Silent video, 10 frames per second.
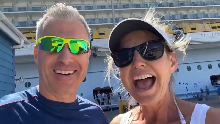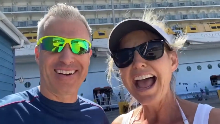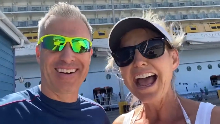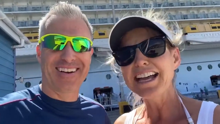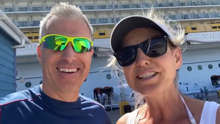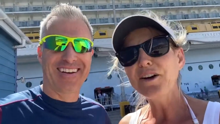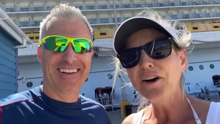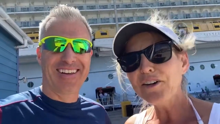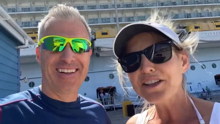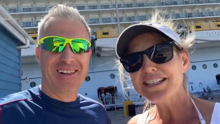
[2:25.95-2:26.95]
Speaker 1: And
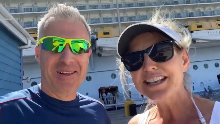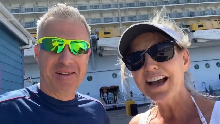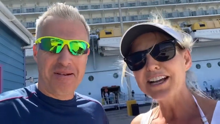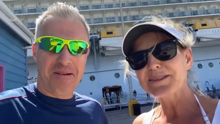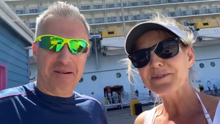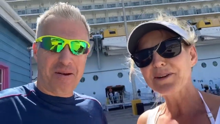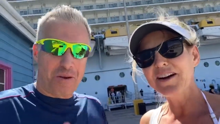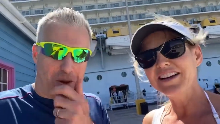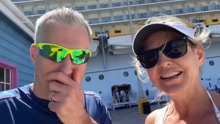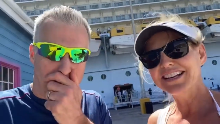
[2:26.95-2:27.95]
all these guys were
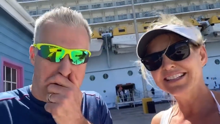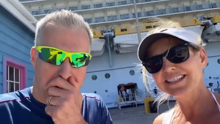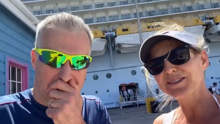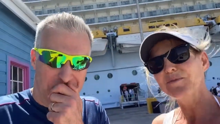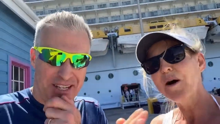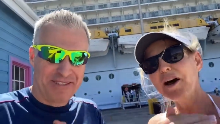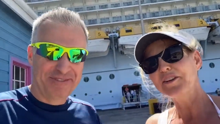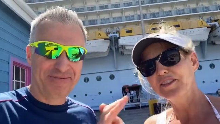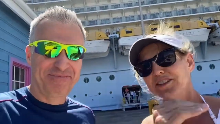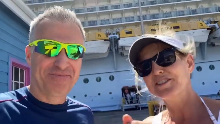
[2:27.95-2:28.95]
on this
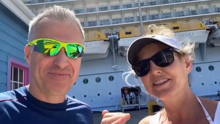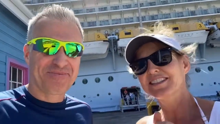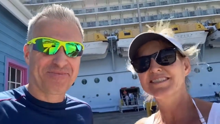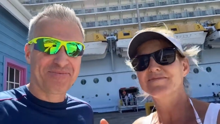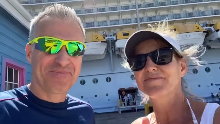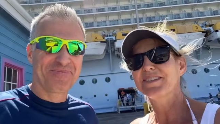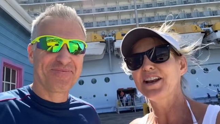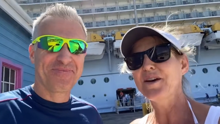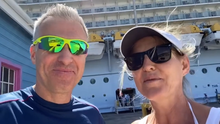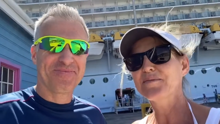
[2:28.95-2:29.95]
water that's just, you
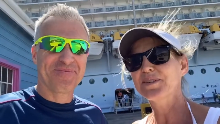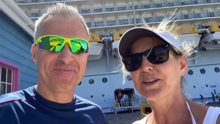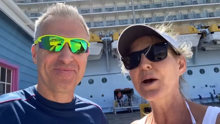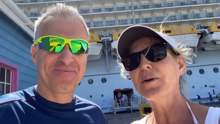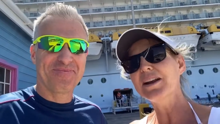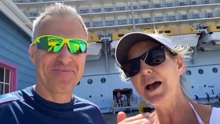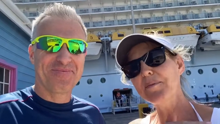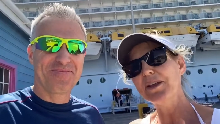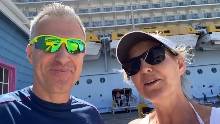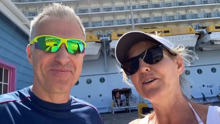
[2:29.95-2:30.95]
know, going
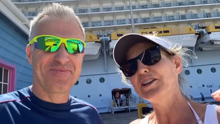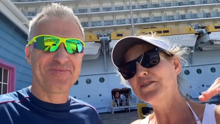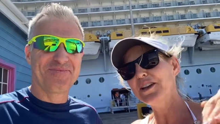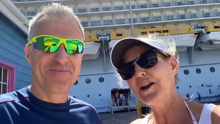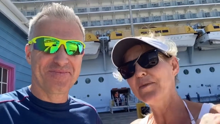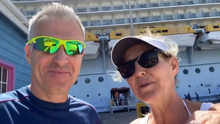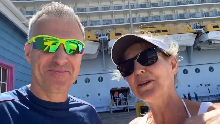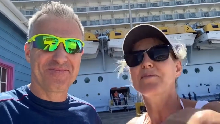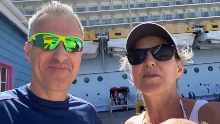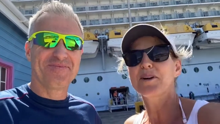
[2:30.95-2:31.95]
uphill and you get on a
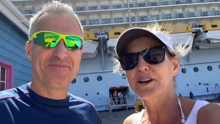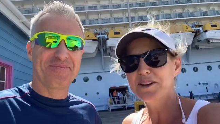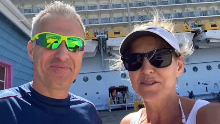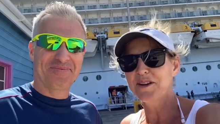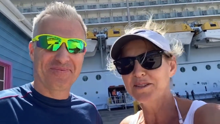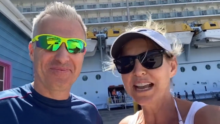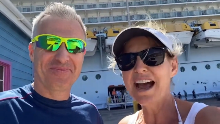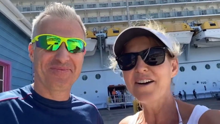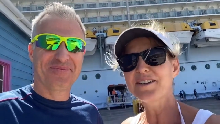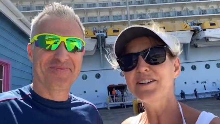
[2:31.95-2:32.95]
boogie board and you go
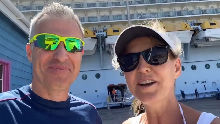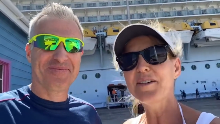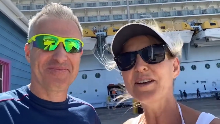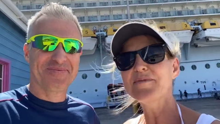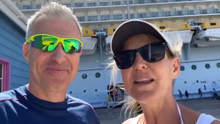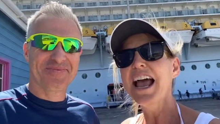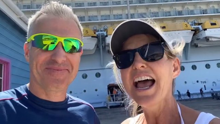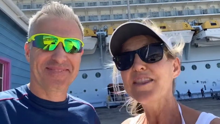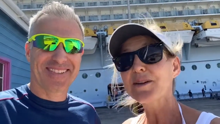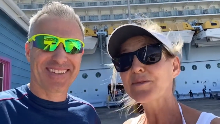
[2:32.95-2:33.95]
down, you know, and
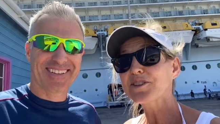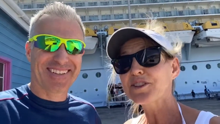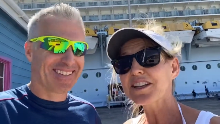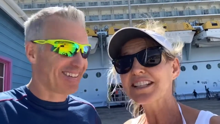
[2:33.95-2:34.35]
there was just